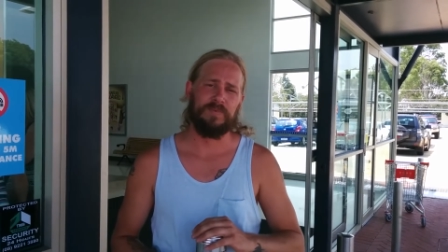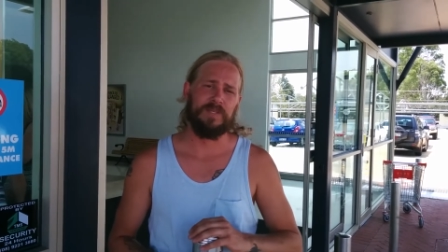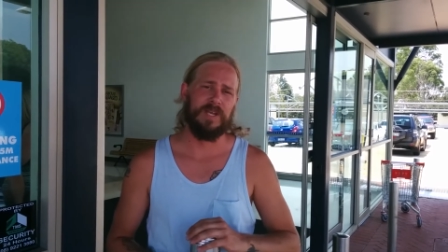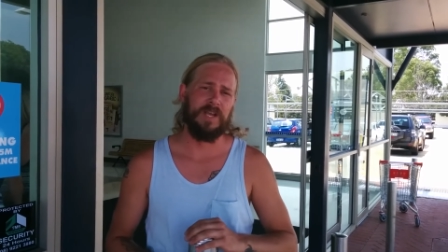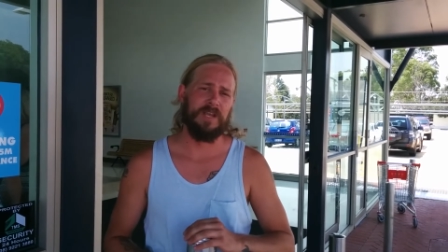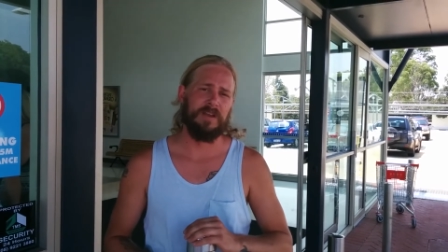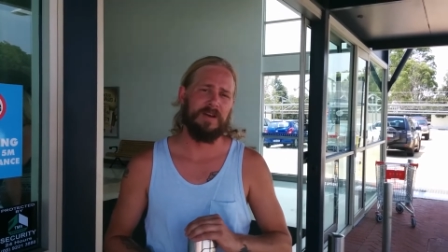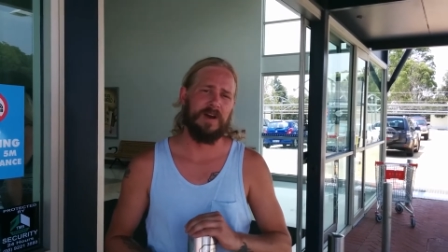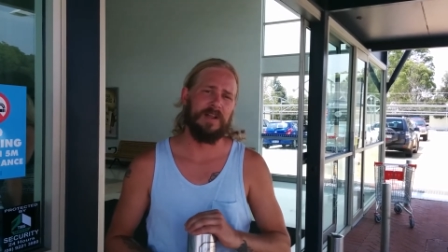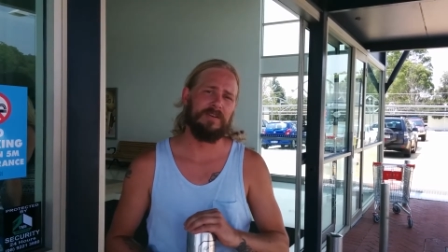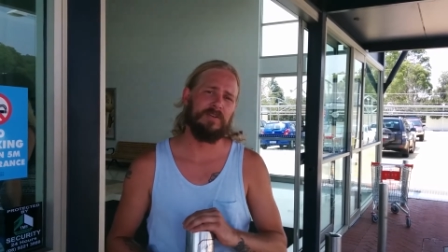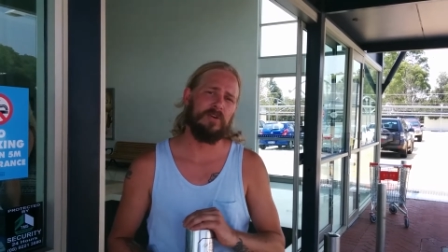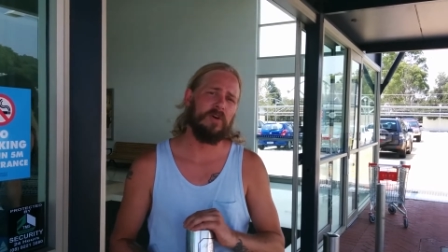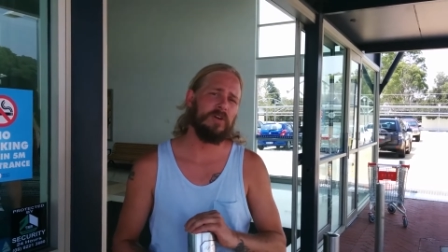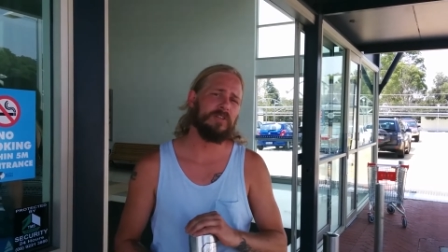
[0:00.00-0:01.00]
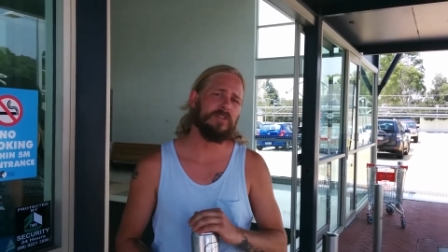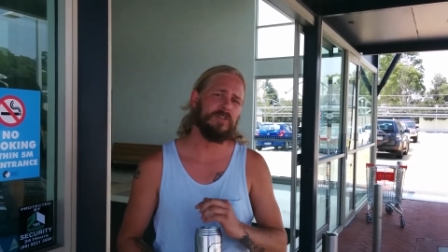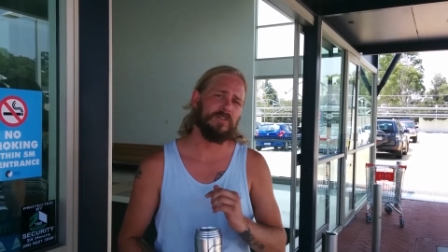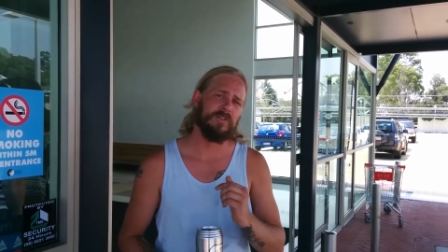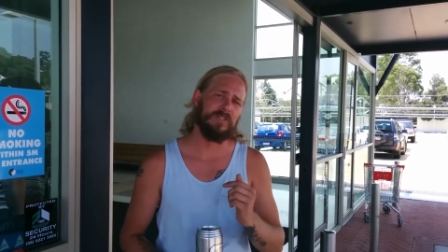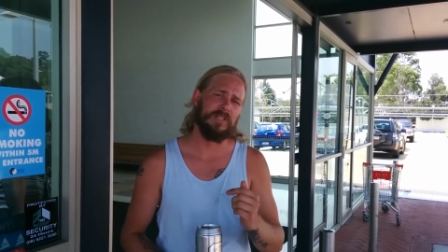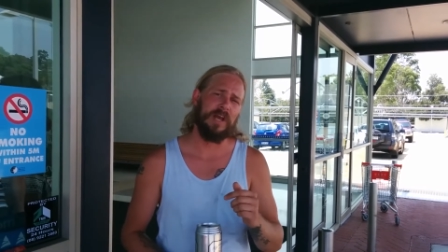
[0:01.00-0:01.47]
16 doors
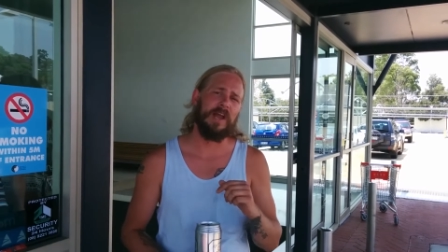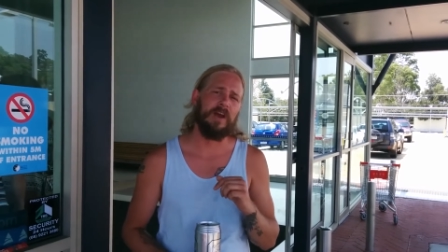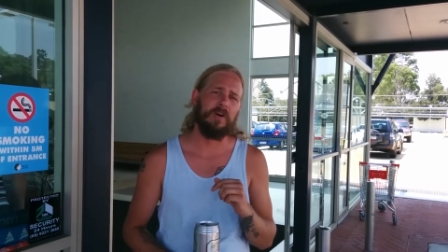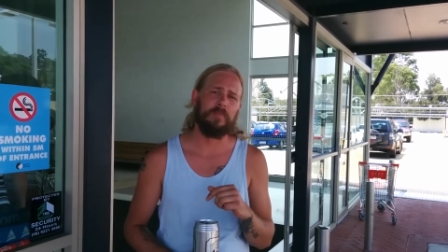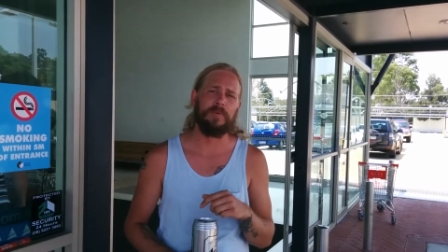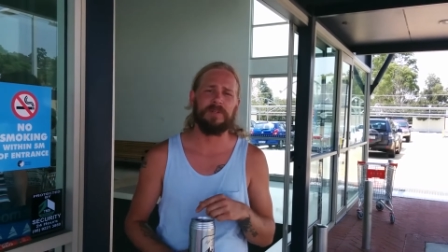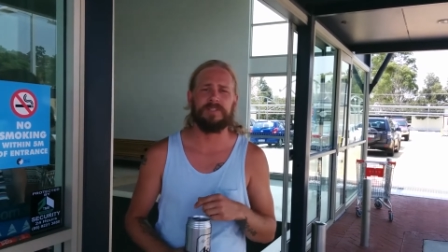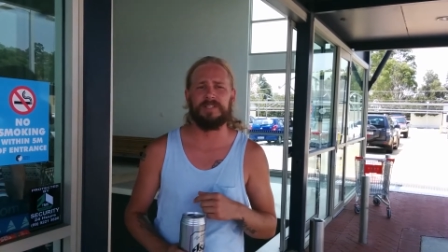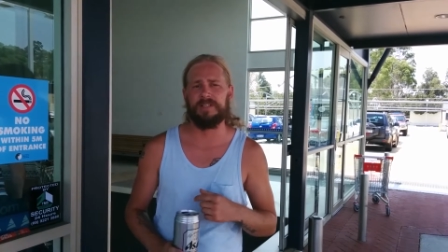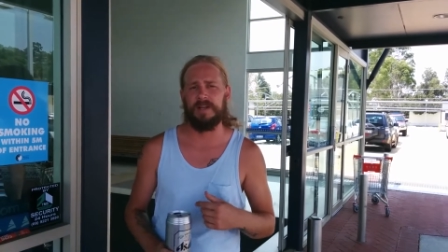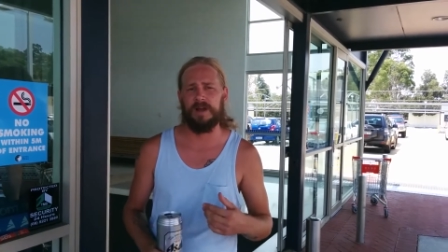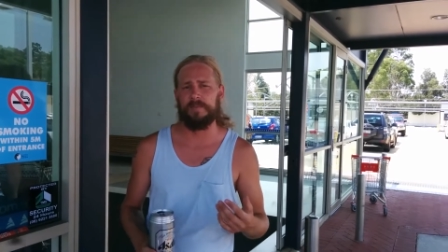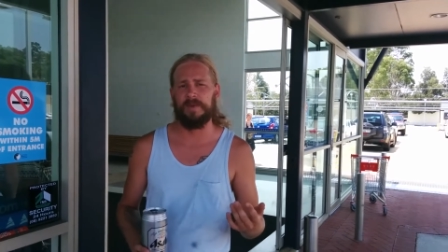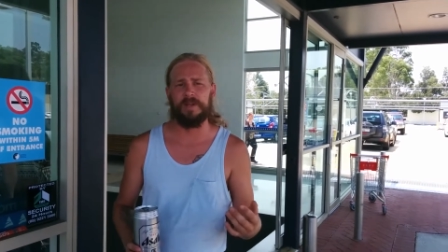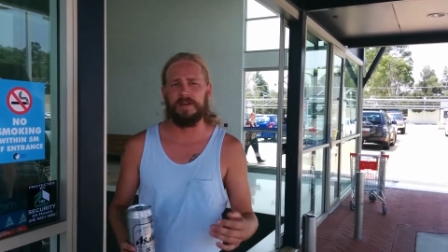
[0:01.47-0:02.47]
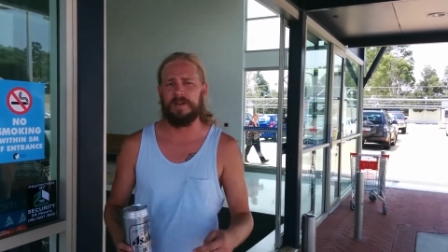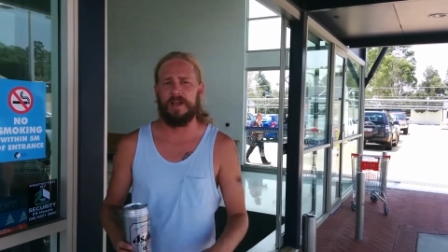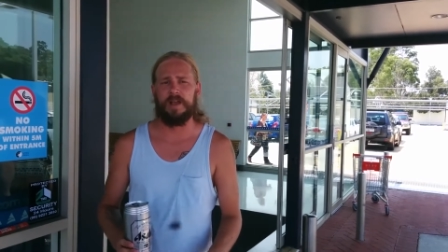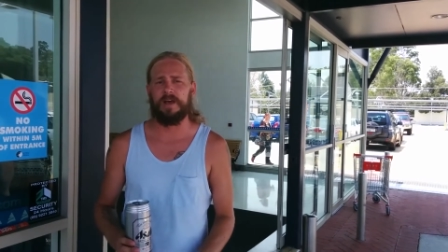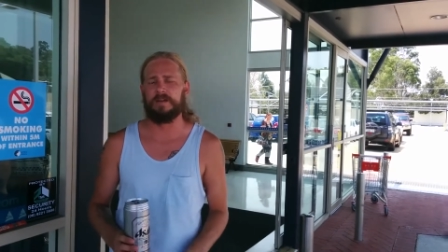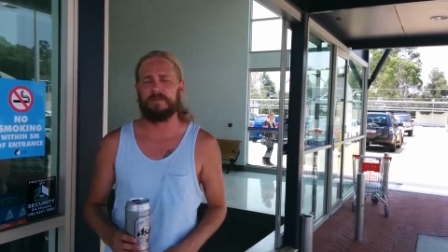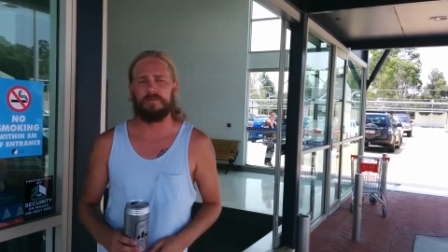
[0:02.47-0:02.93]
They help us to come in and
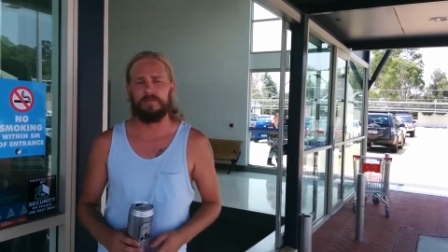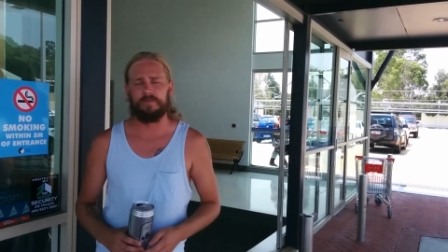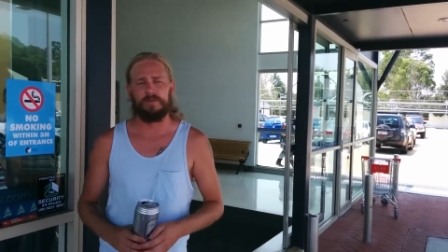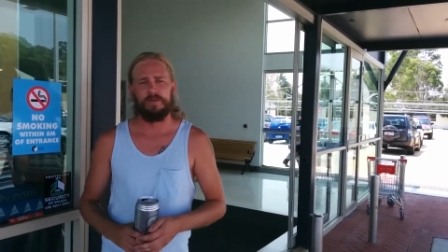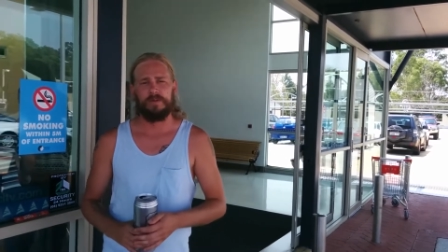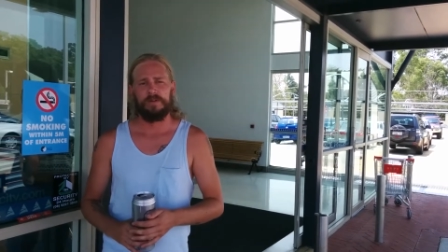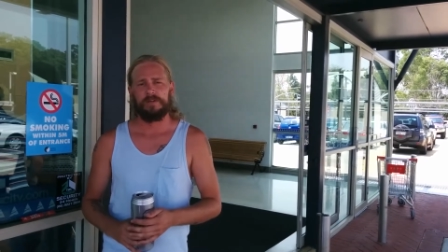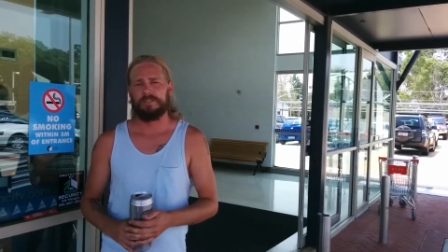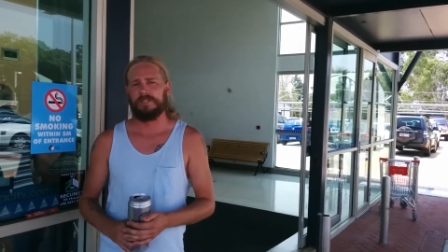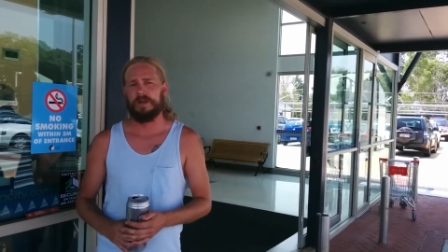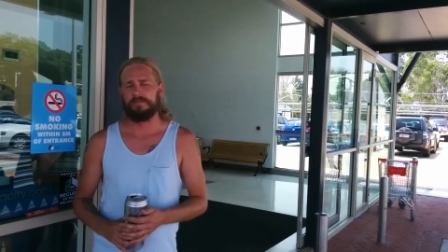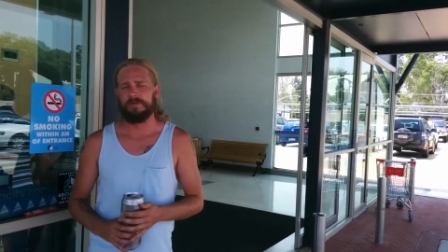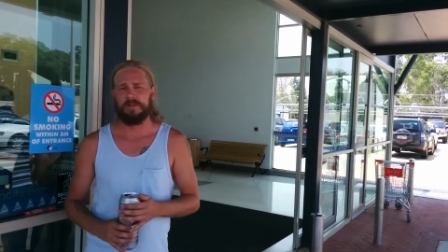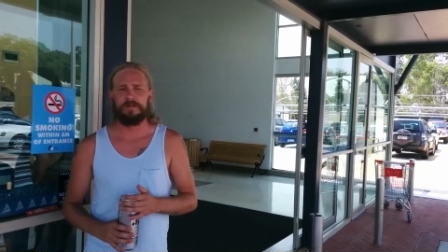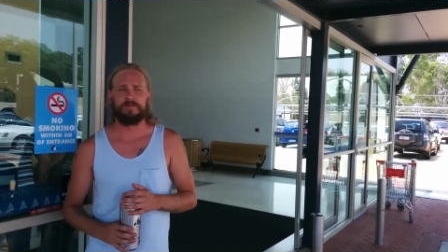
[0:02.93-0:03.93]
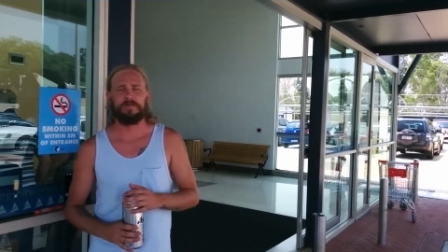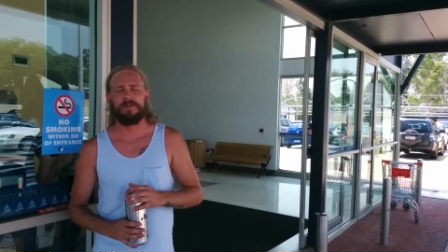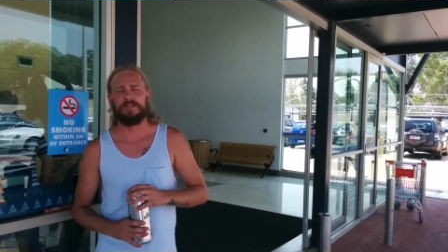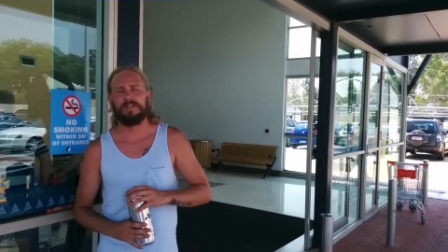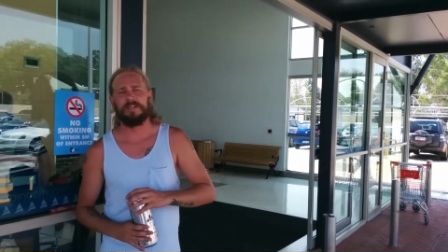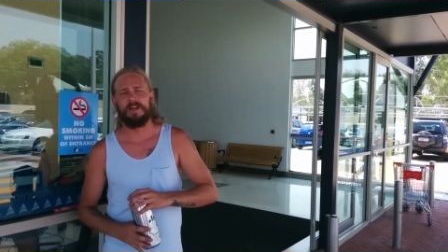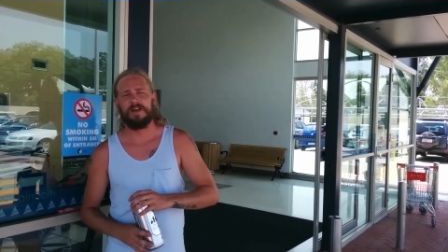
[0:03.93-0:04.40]
out sometimes
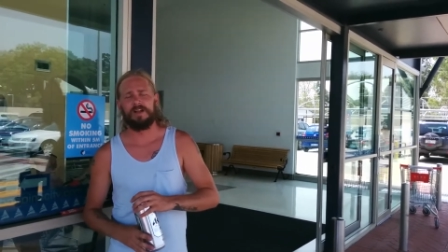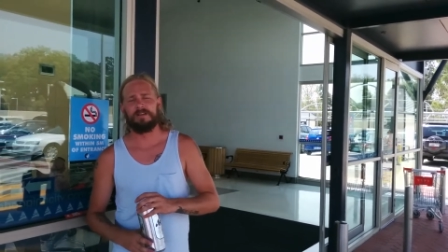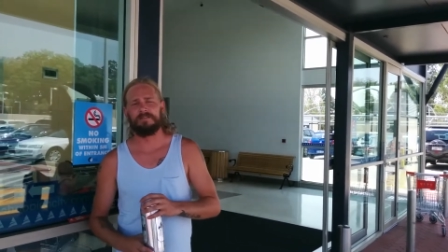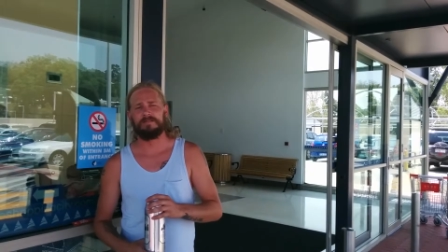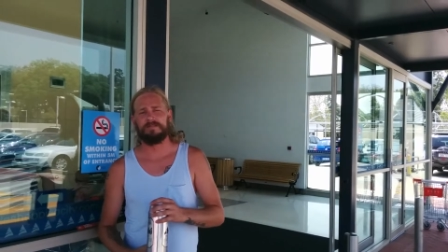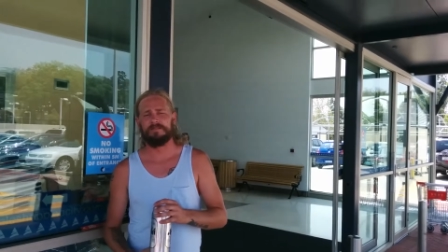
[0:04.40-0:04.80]
when you can't,